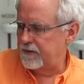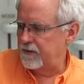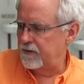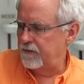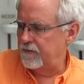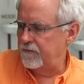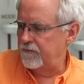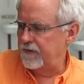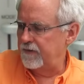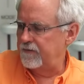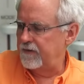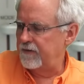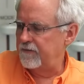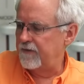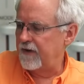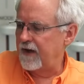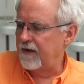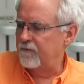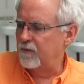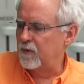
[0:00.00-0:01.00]

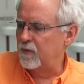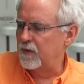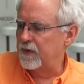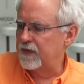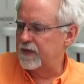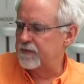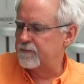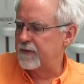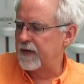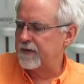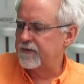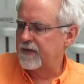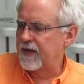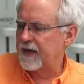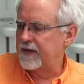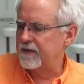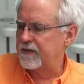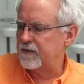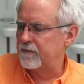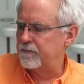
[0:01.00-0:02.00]
255. We would expect that